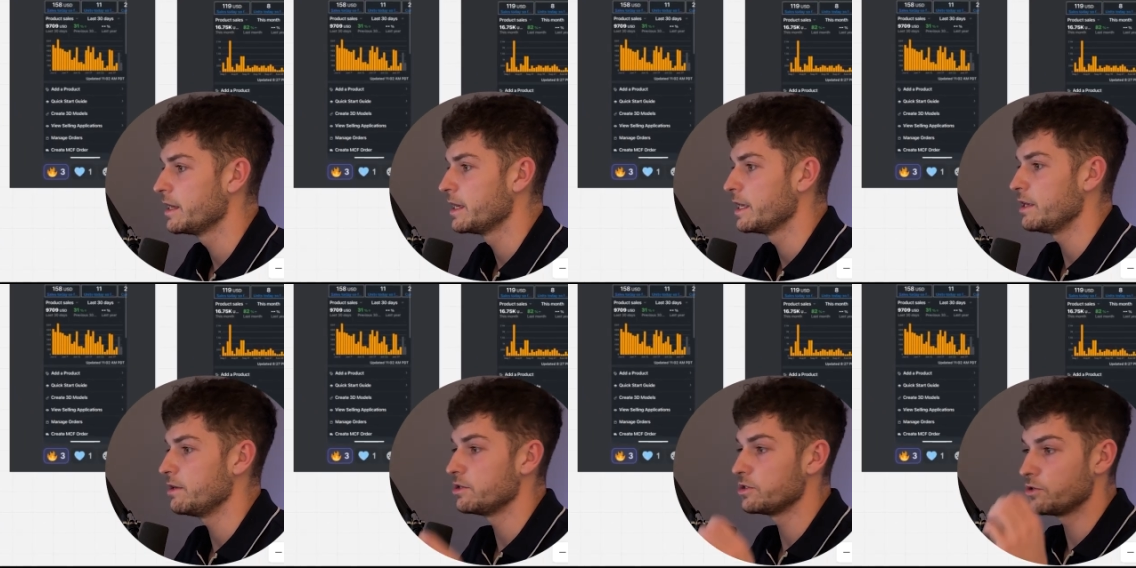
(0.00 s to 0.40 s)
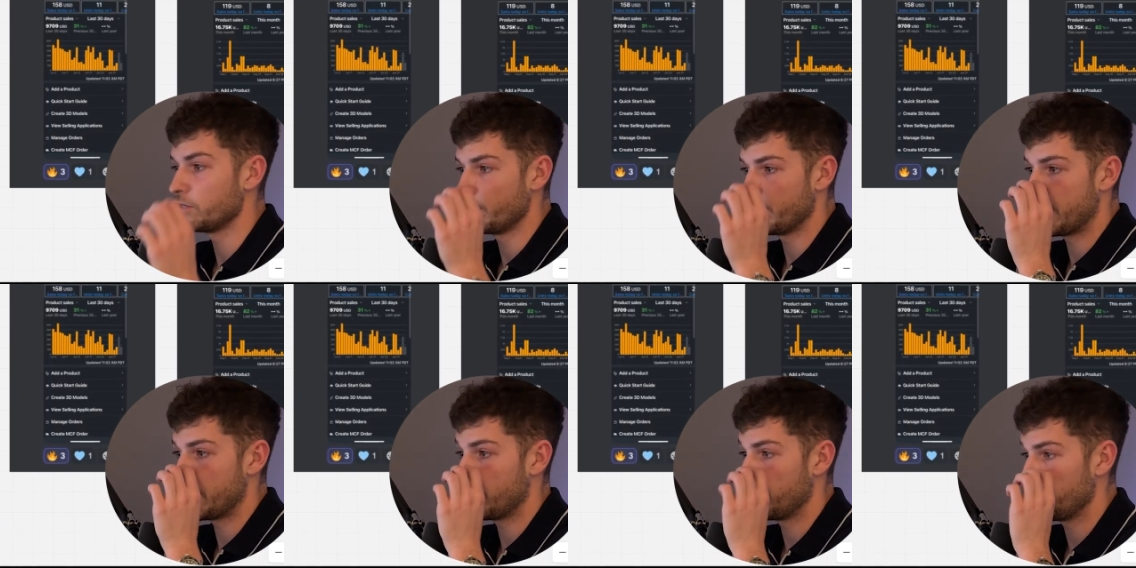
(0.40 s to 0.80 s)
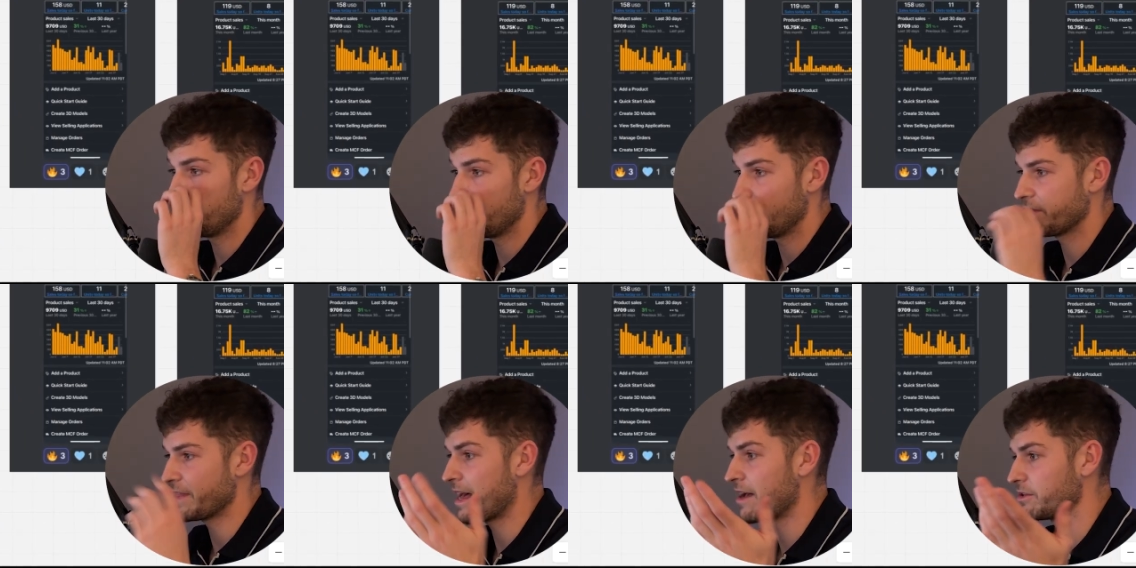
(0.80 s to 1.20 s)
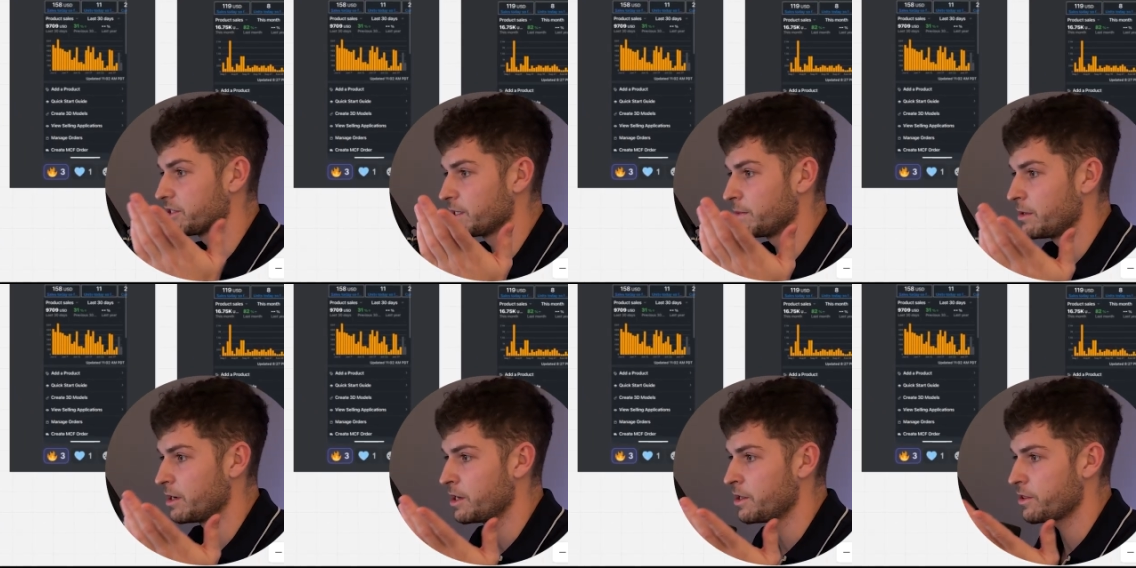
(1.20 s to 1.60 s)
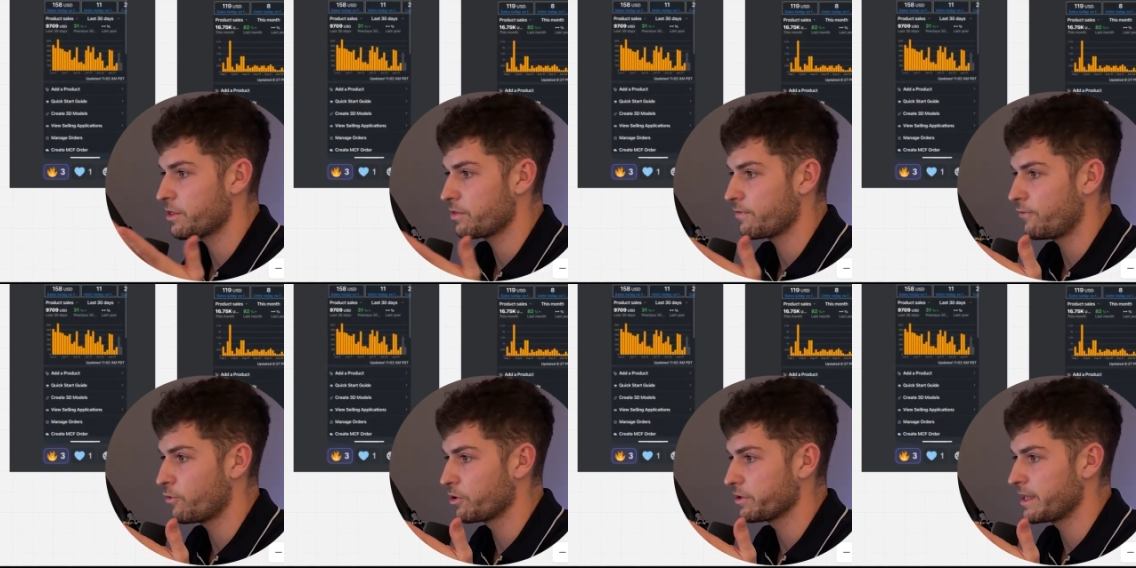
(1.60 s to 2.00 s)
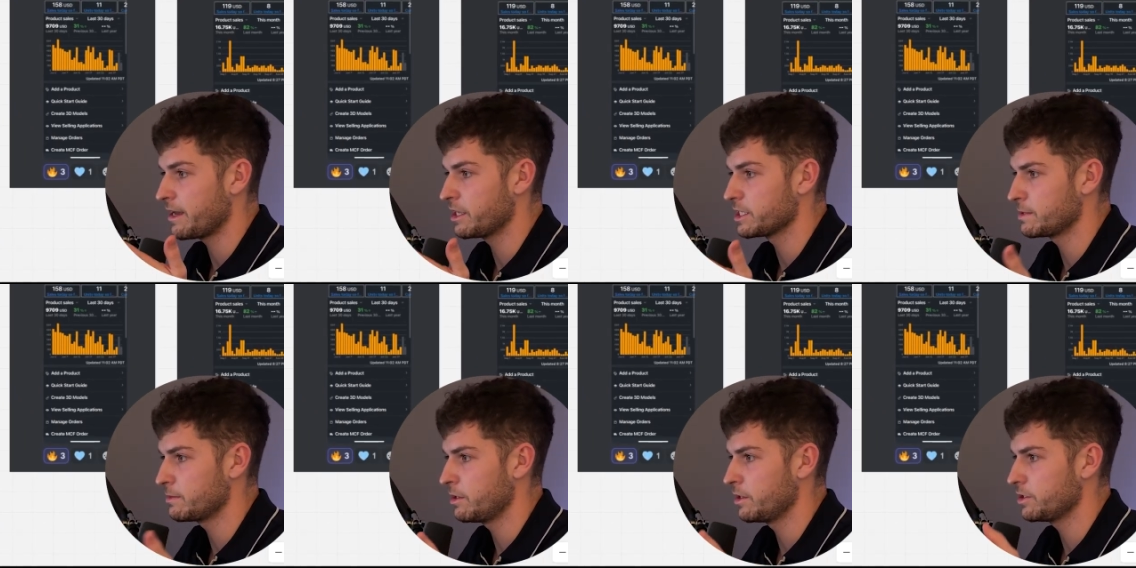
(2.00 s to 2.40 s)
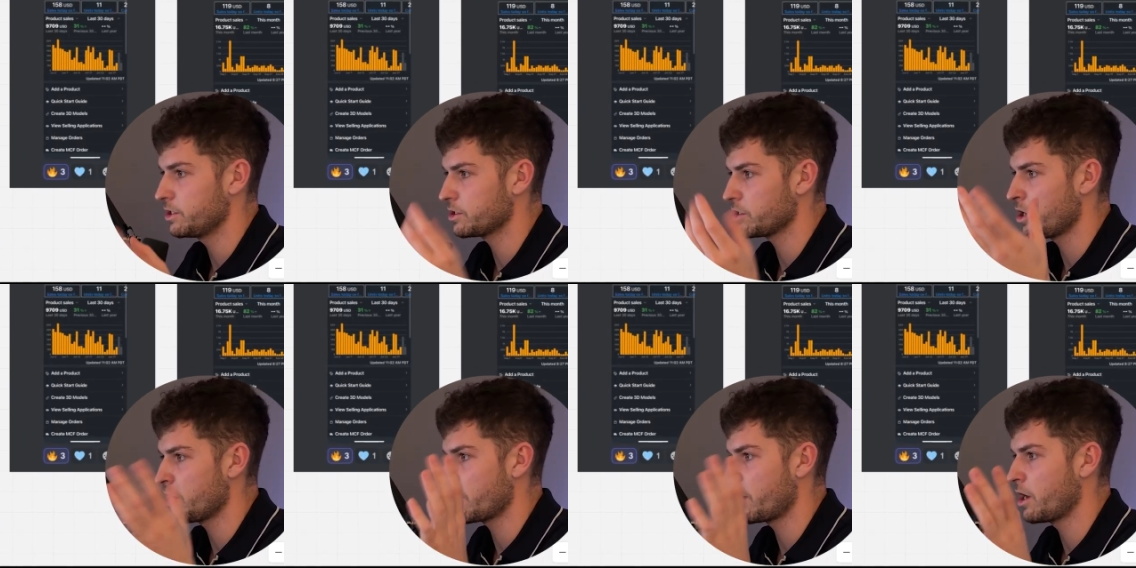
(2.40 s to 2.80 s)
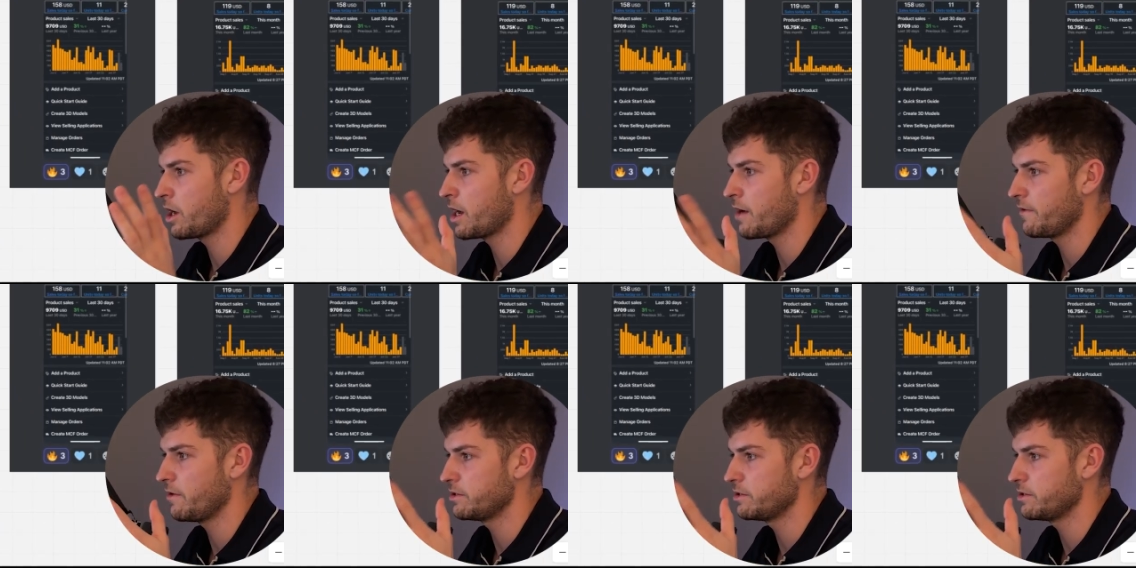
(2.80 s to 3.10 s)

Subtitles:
He was doing about 1,000 a month, 4,000 a month, just on and off.